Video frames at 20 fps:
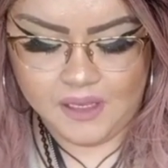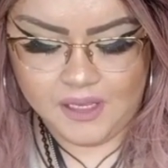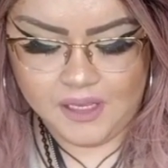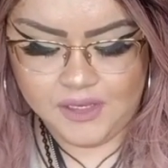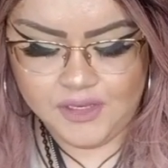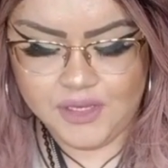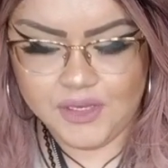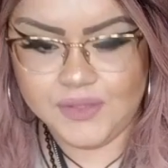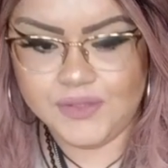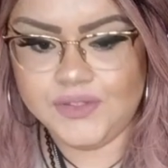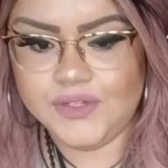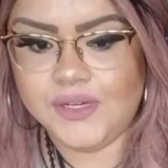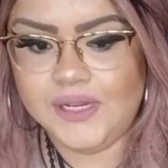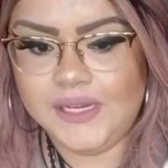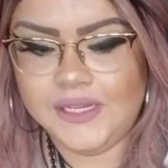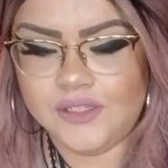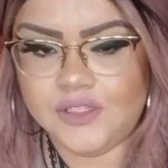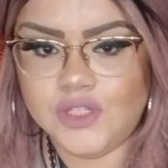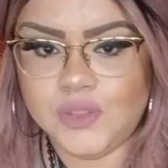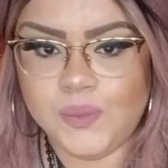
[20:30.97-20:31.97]
Use your
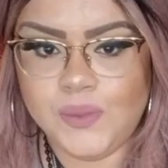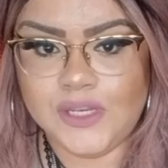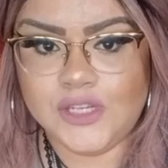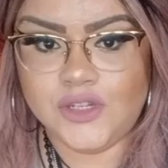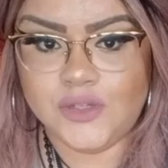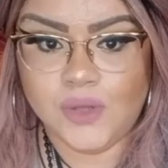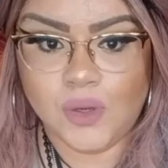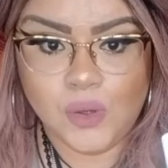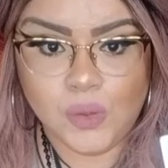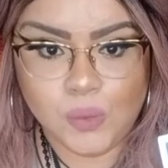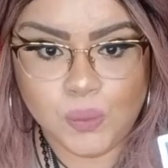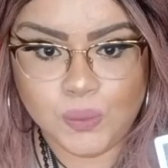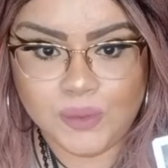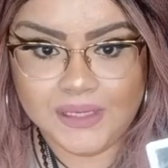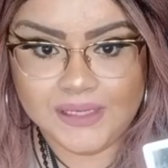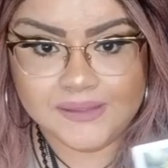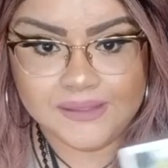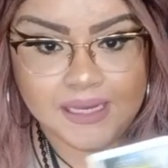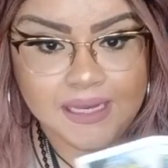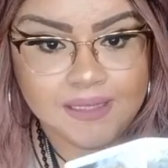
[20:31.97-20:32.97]
intuition
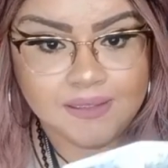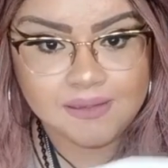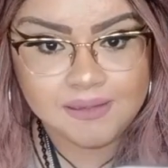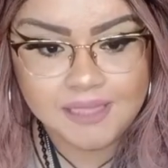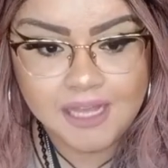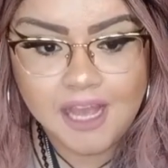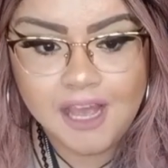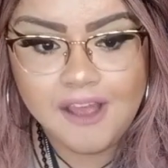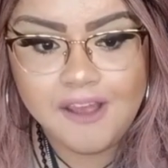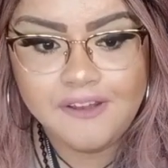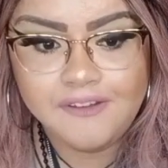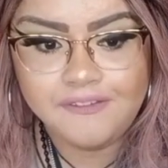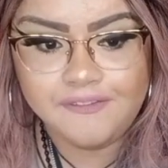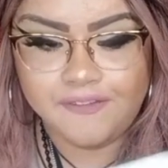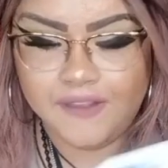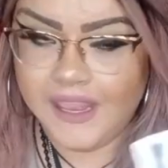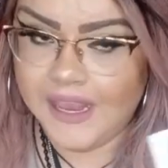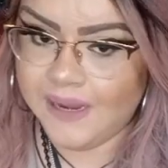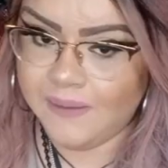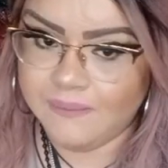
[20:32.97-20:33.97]
always in love
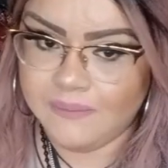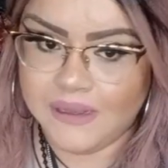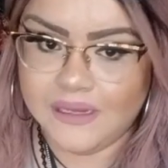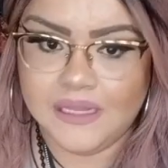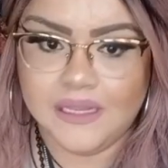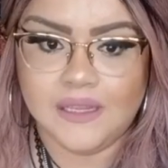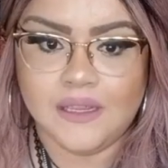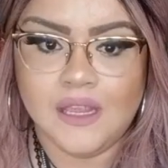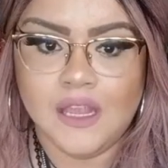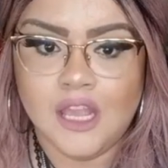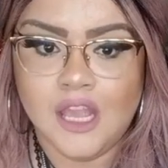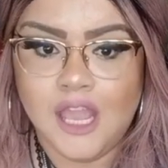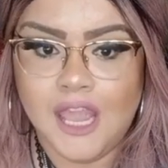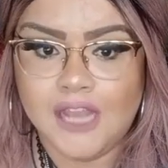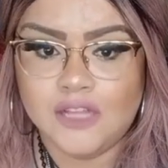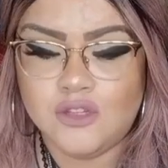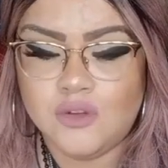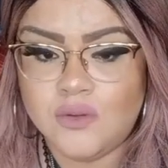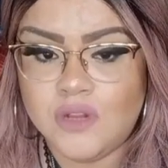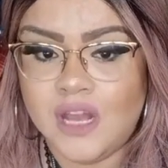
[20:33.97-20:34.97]
and money
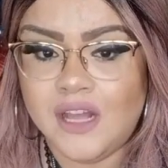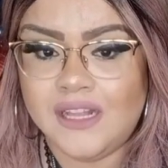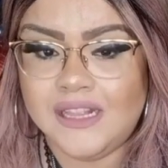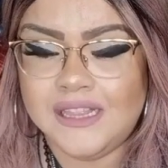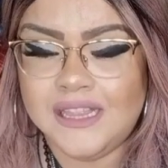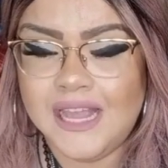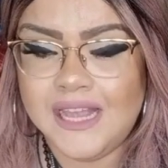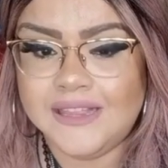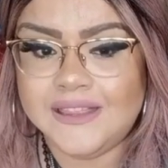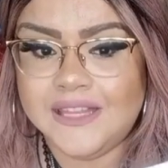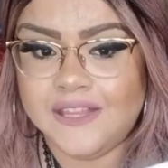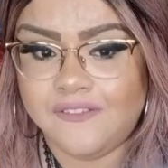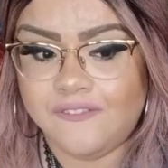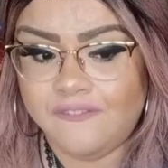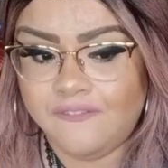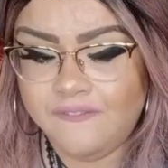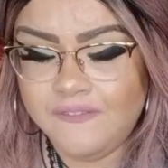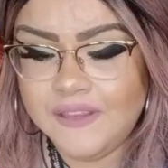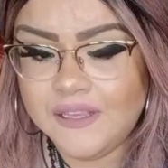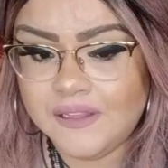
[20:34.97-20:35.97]
and do not let the
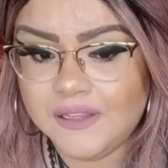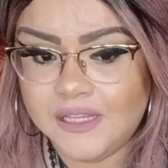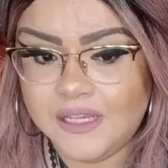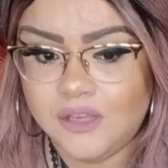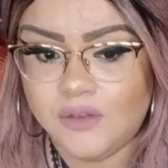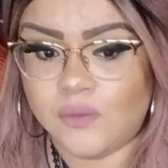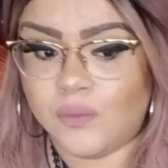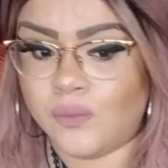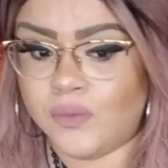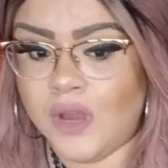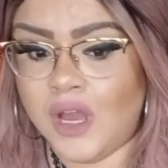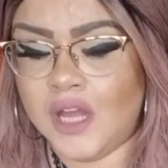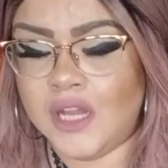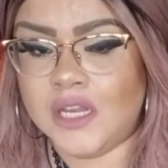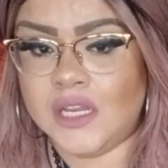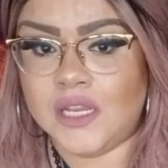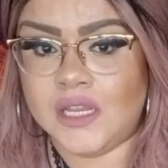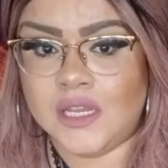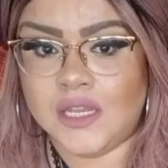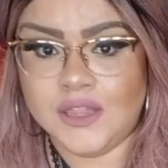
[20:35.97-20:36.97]
feeling
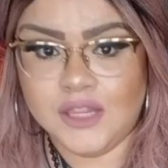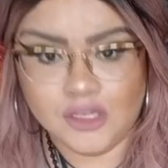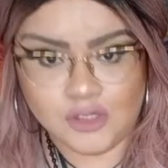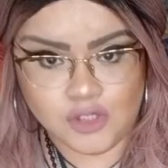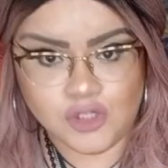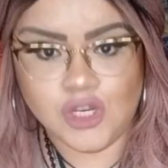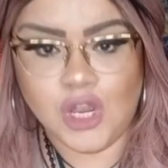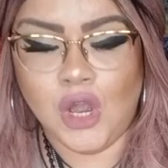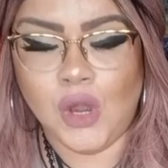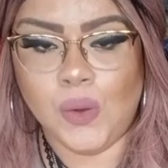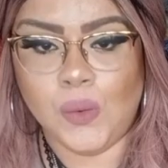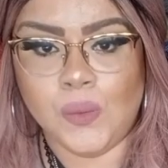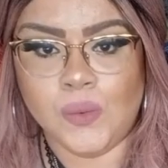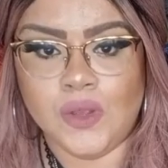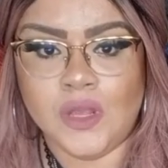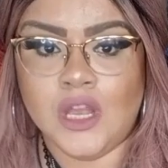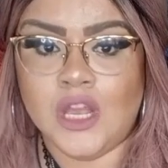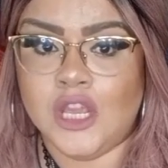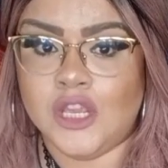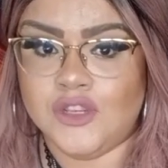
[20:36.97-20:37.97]
run the show.
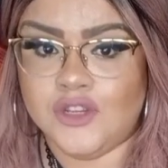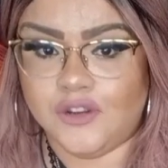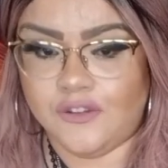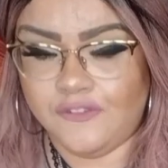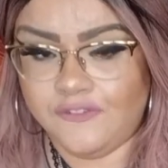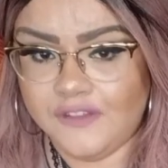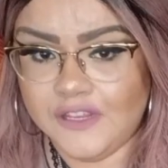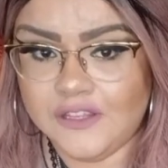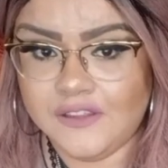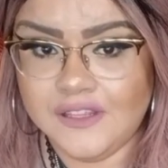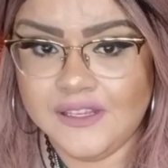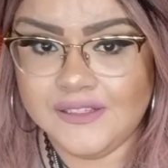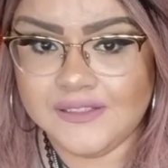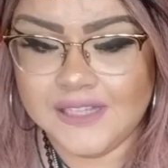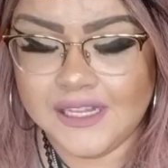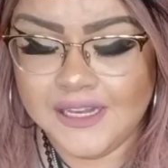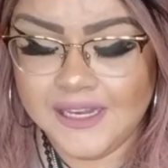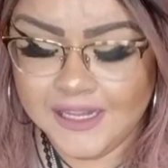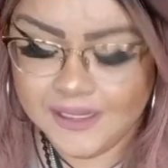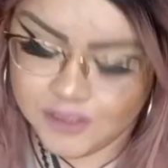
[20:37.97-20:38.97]
Your
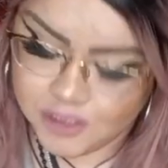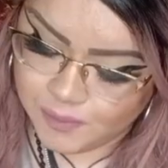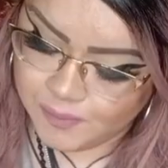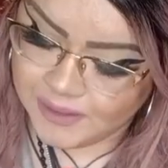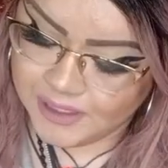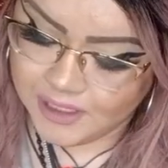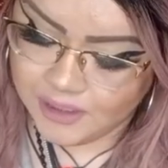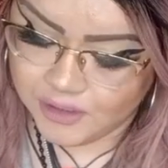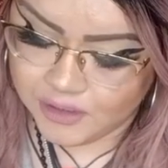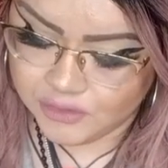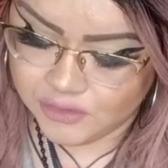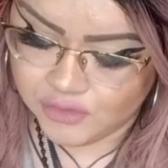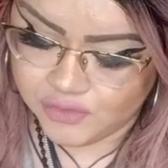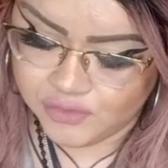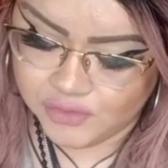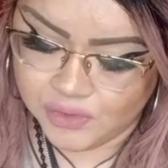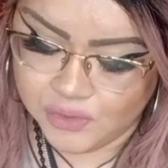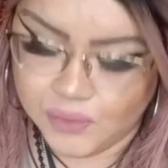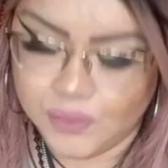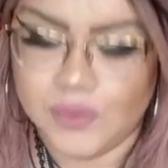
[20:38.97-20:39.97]
feelings need to be in
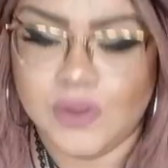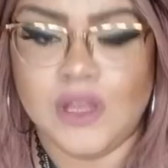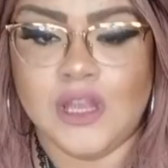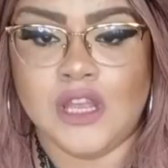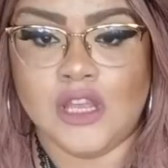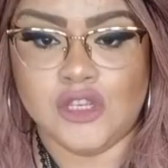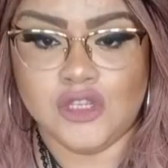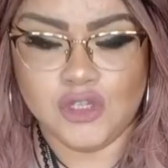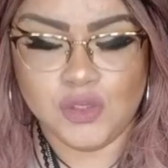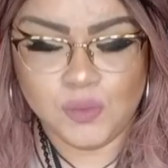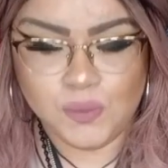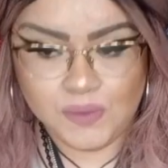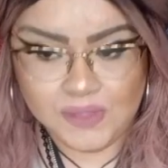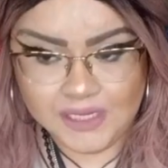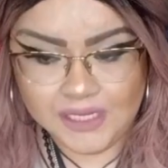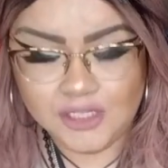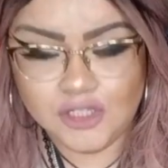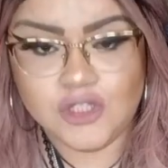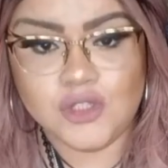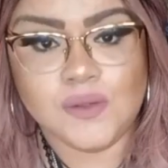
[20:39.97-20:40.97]
control. You
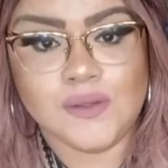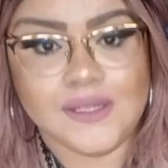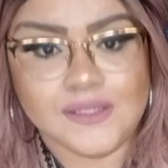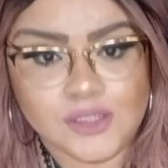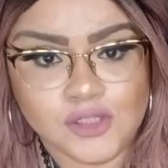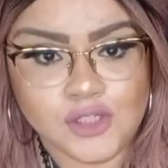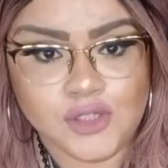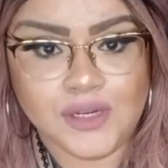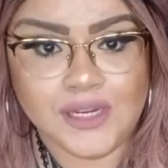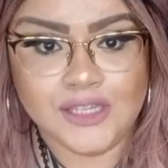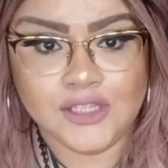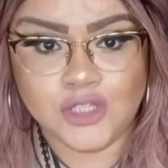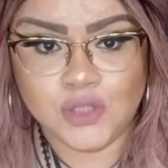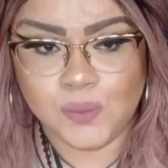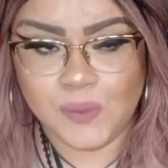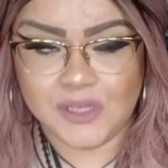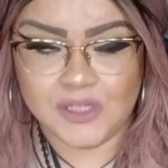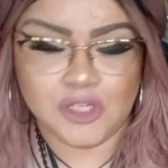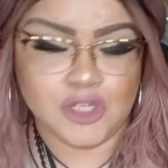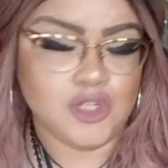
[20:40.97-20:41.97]
need to listen to your
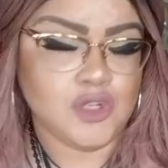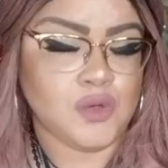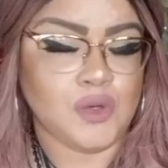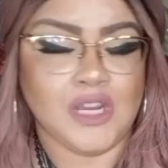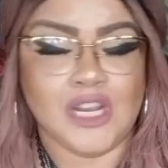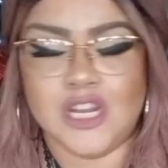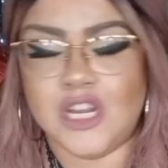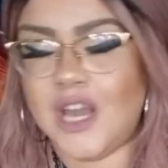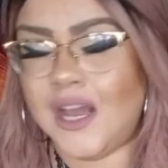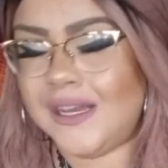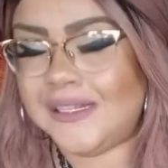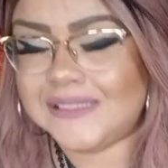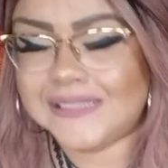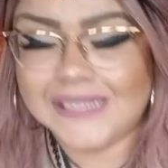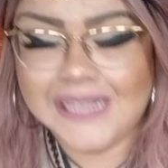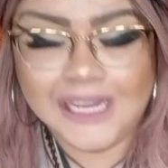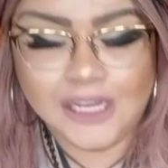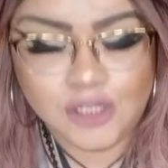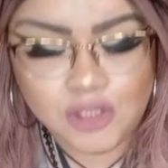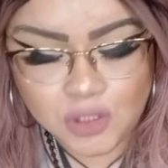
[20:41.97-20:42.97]
intuition and you cannot
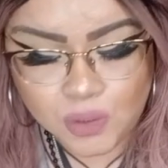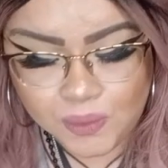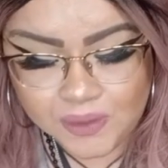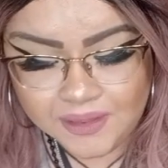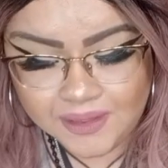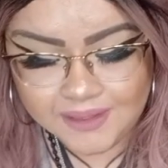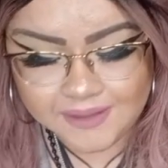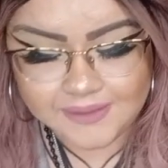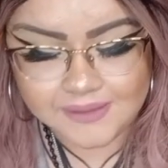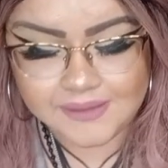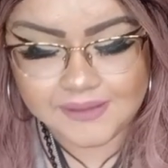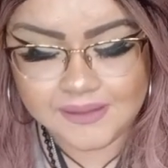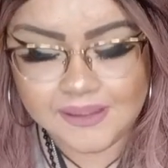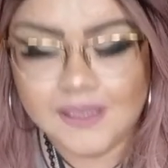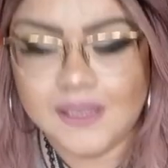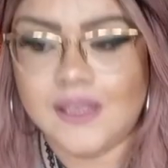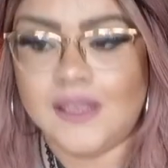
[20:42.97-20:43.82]
ignore this.